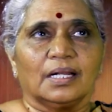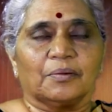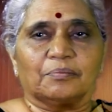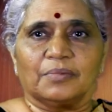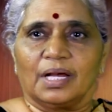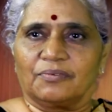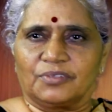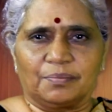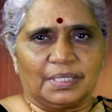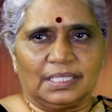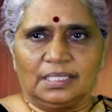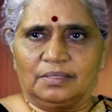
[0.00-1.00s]

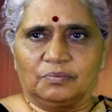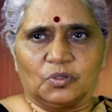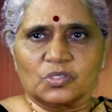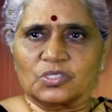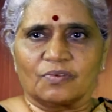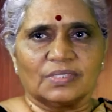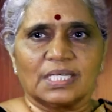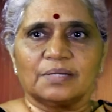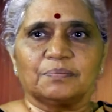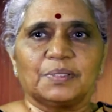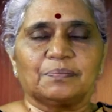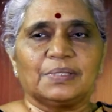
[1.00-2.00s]
most of the
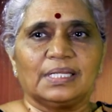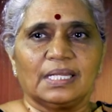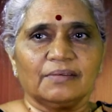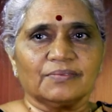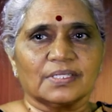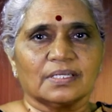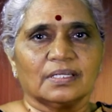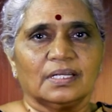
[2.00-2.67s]
people left,